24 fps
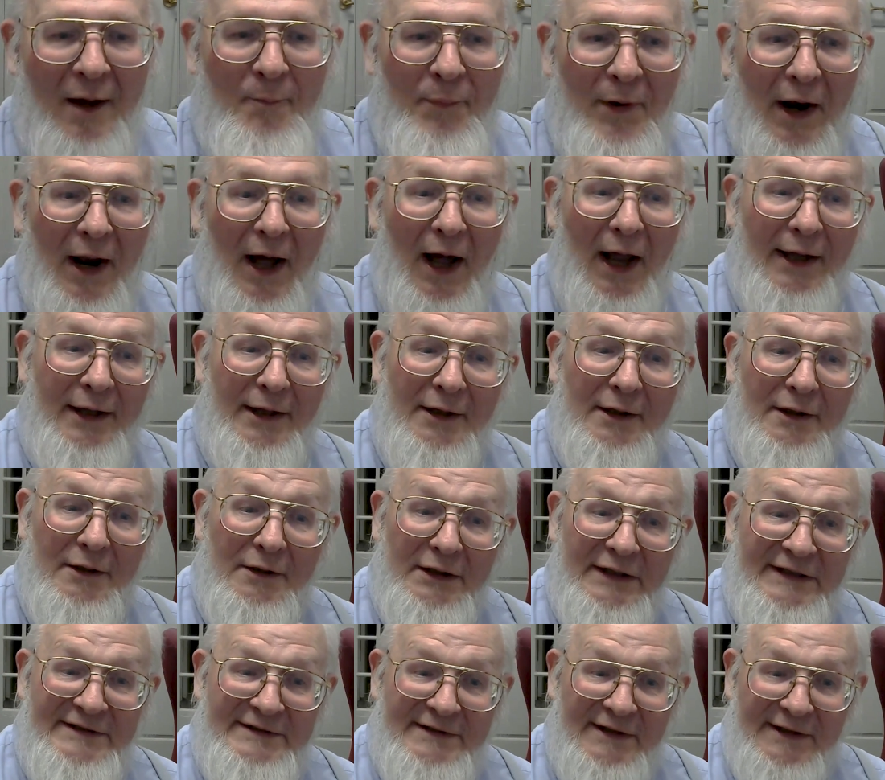But I can at
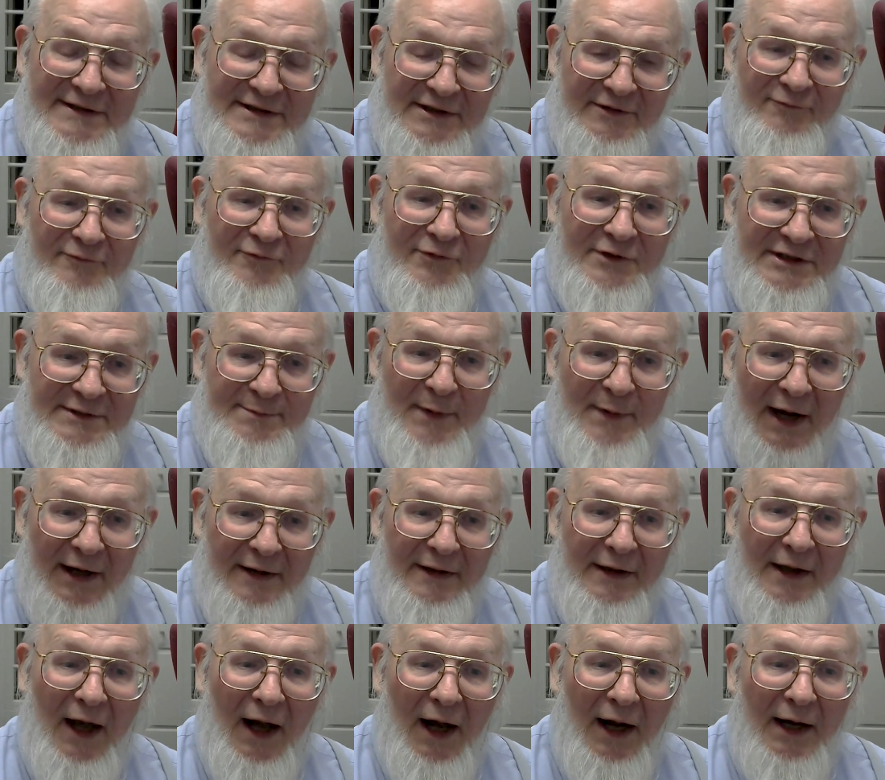least
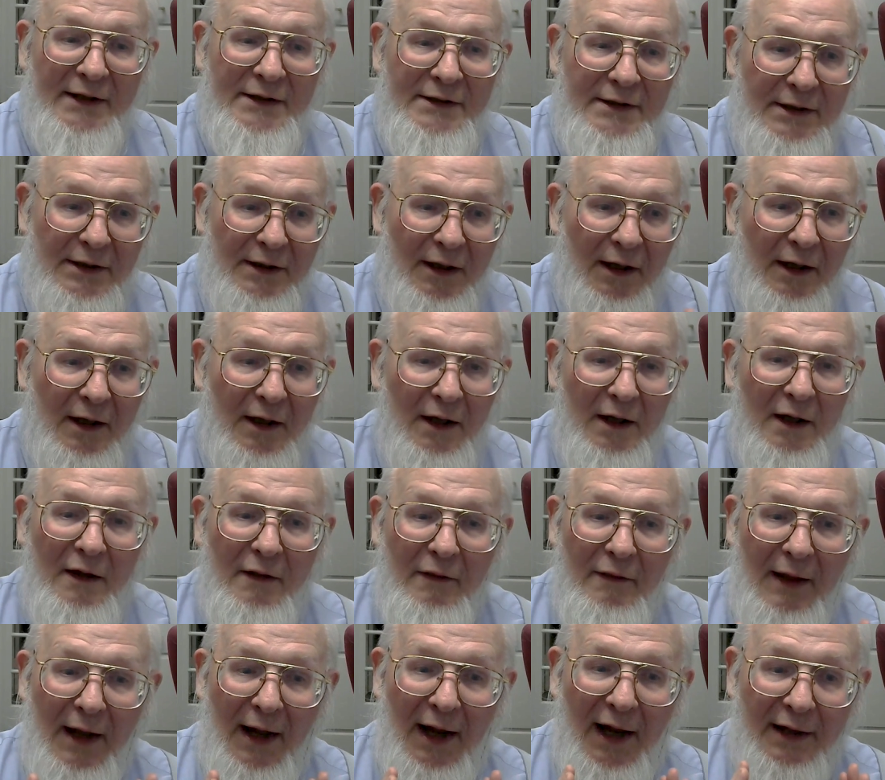respect the idea
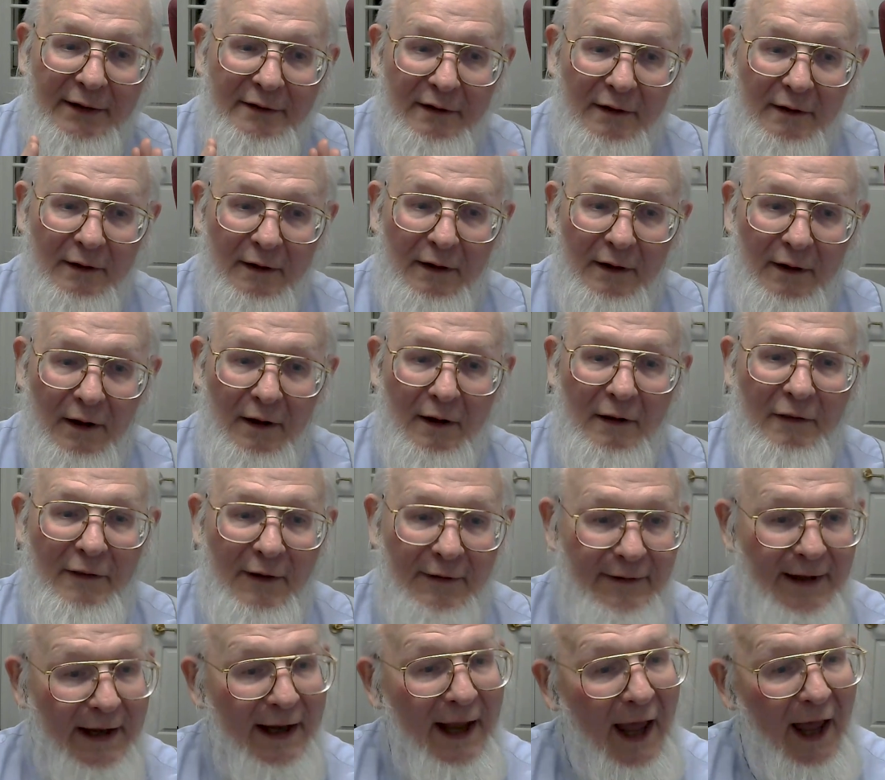that
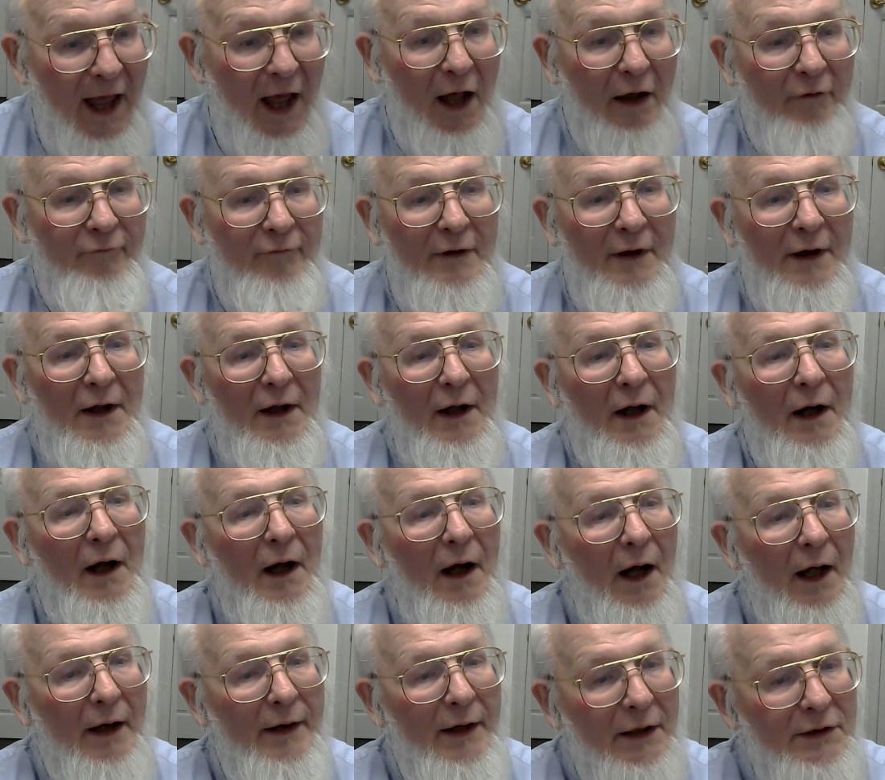they have
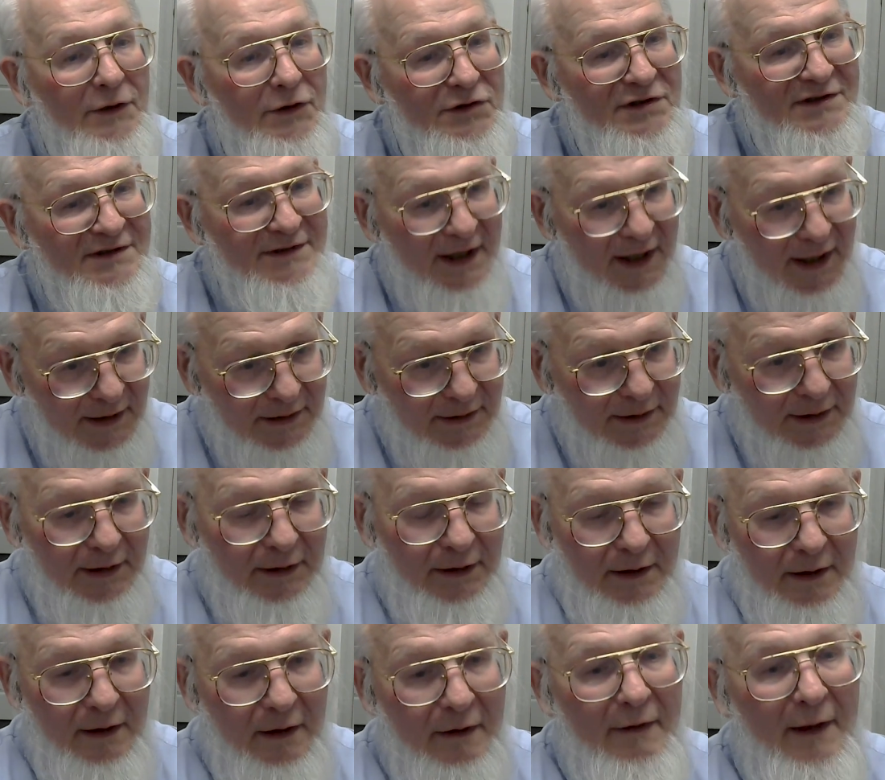an
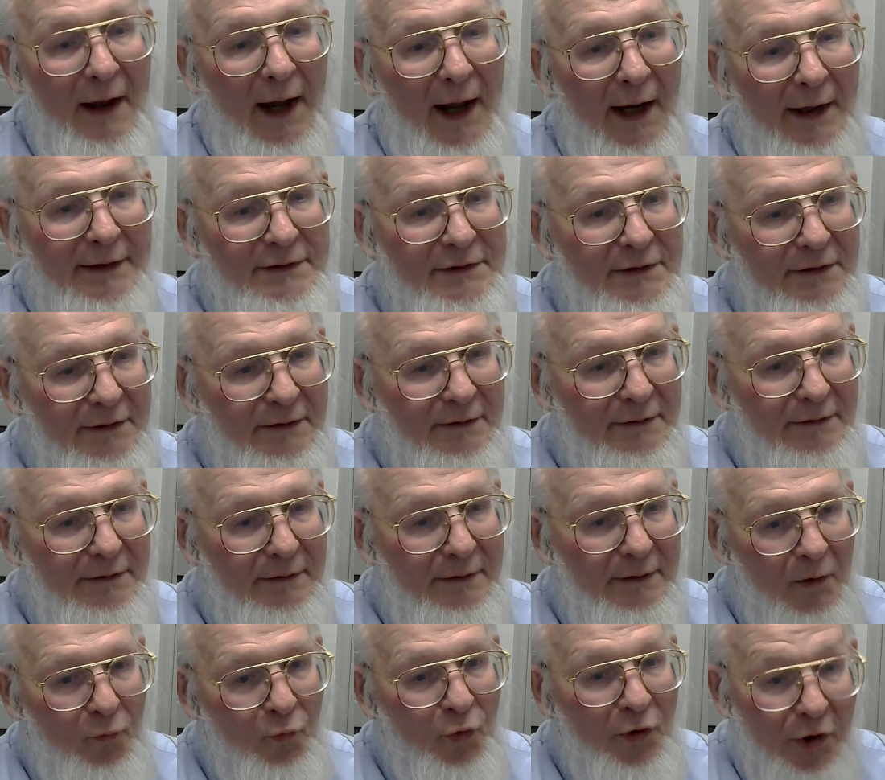understanding that
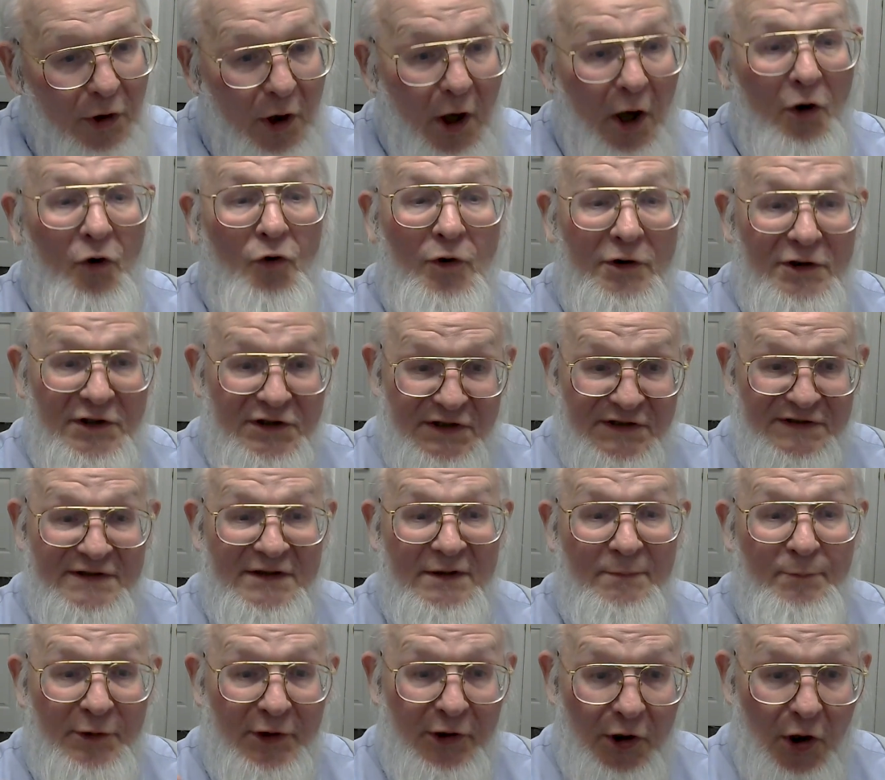we're not going to just
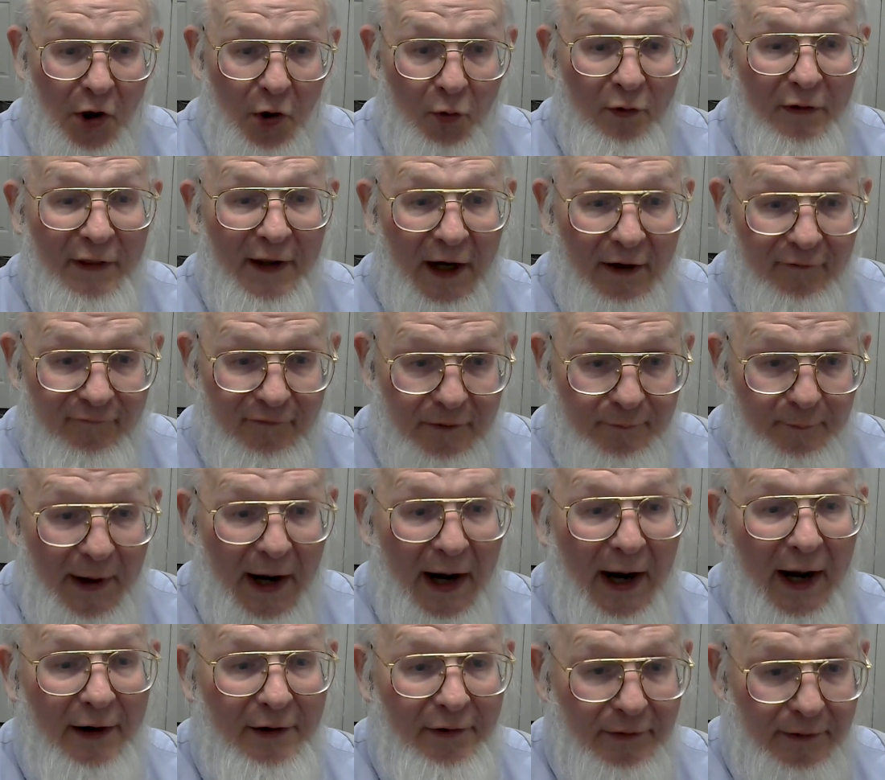simply go with every
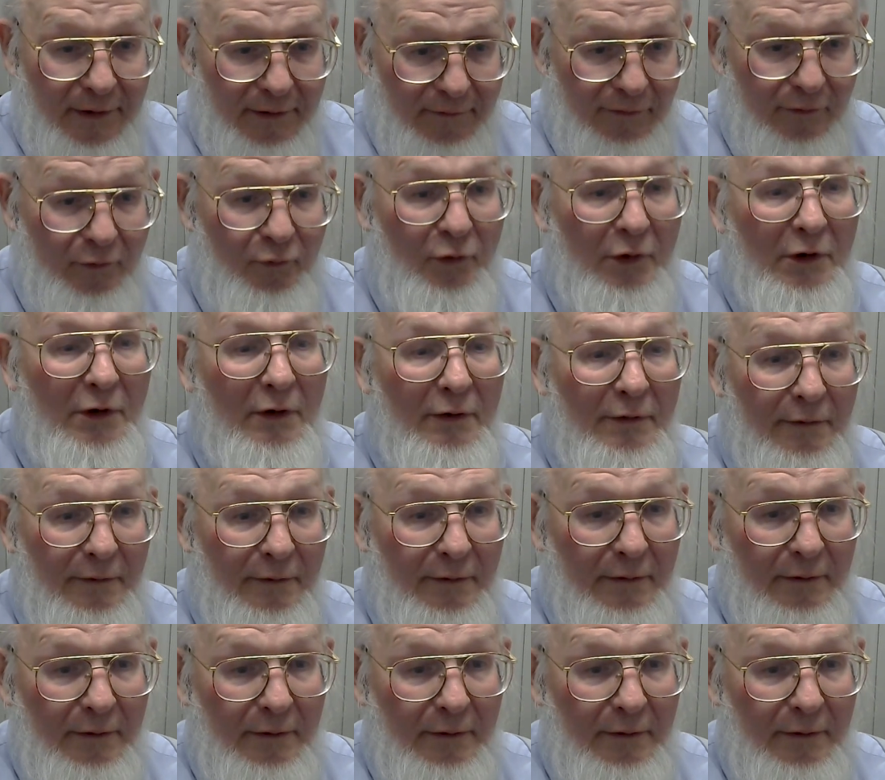pattern of the world,